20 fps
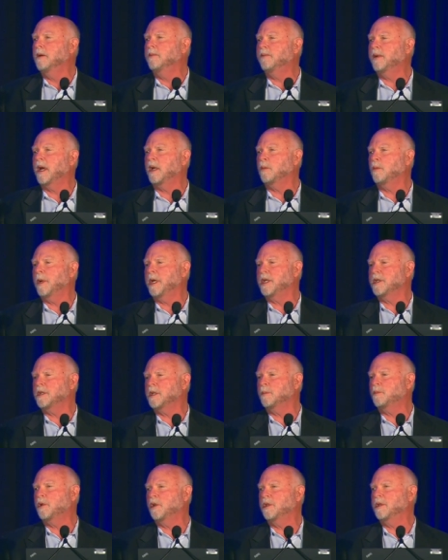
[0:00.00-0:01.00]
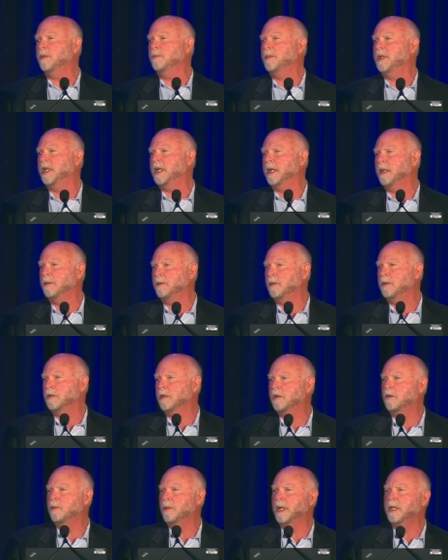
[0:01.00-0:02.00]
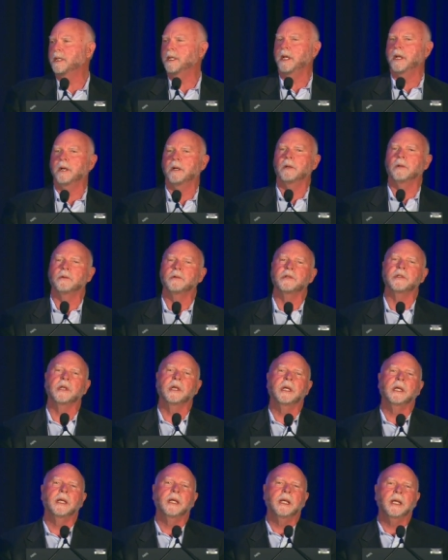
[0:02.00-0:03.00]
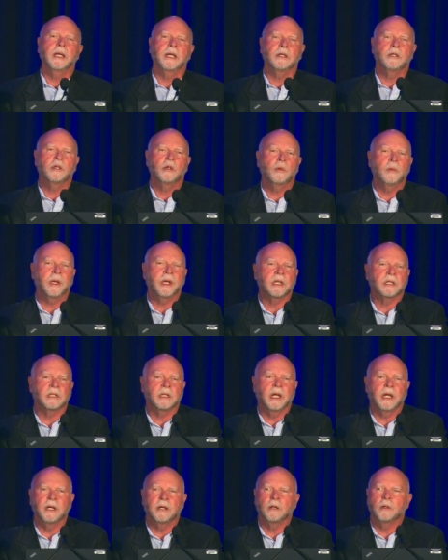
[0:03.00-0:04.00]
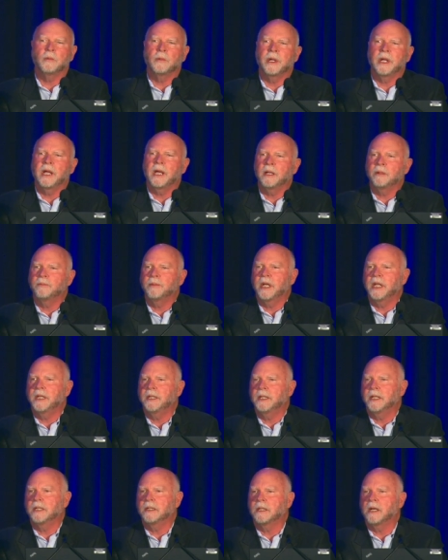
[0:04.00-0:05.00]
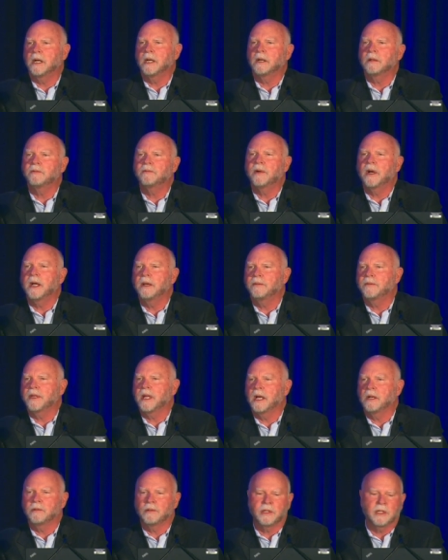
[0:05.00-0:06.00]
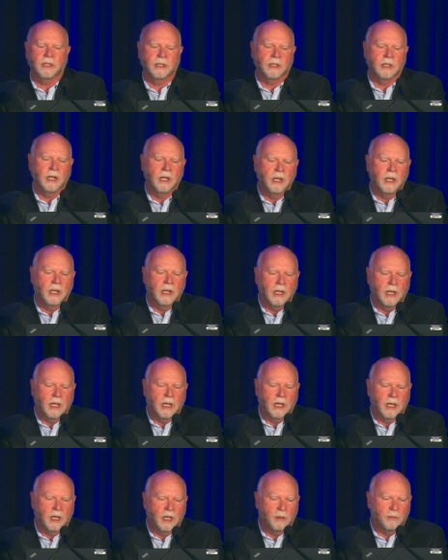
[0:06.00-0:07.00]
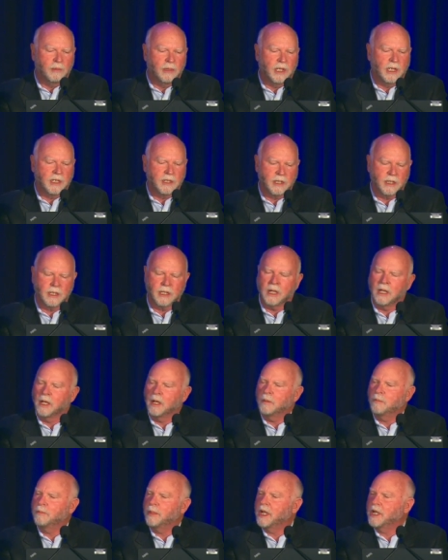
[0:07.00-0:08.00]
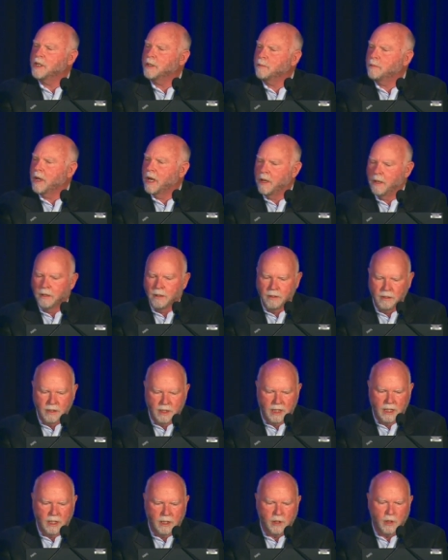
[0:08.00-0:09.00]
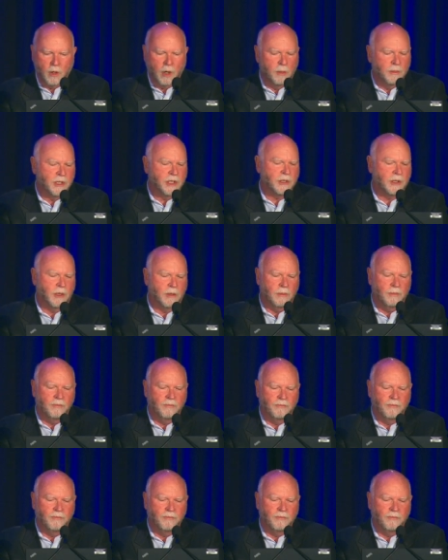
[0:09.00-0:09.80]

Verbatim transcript: found ways to put them together to correct the errors. And two weeks later, we had made the entire five thousand uh, plus uh, base pair uh, chromosome.